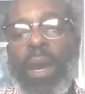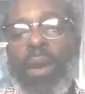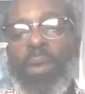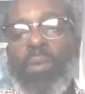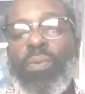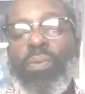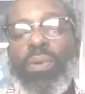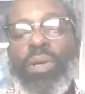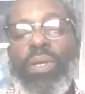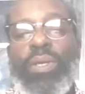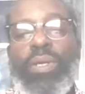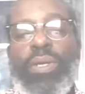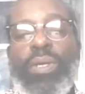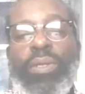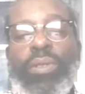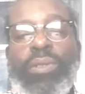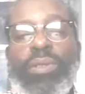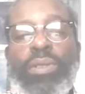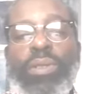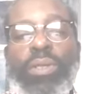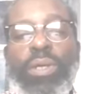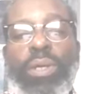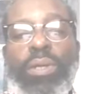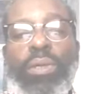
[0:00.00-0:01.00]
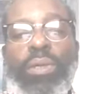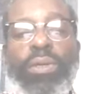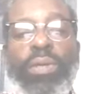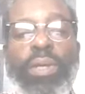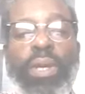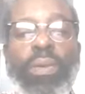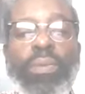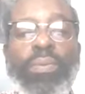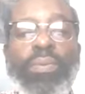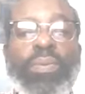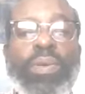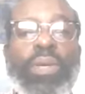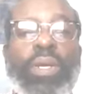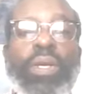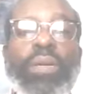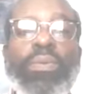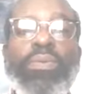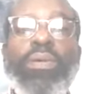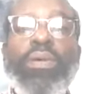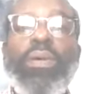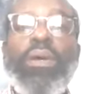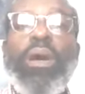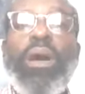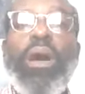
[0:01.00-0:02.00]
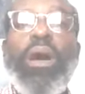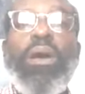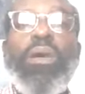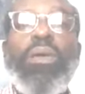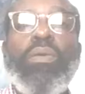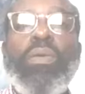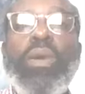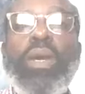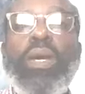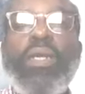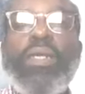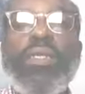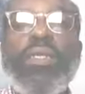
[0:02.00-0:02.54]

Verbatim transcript: want you to know that we will always